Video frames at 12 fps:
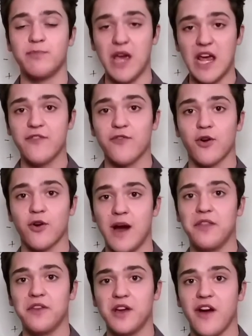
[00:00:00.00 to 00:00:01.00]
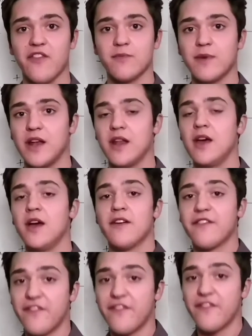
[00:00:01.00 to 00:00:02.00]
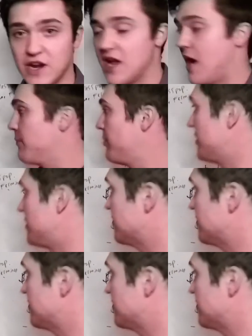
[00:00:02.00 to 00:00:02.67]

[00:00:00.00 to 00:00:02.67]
paid for by the government free. I'm putting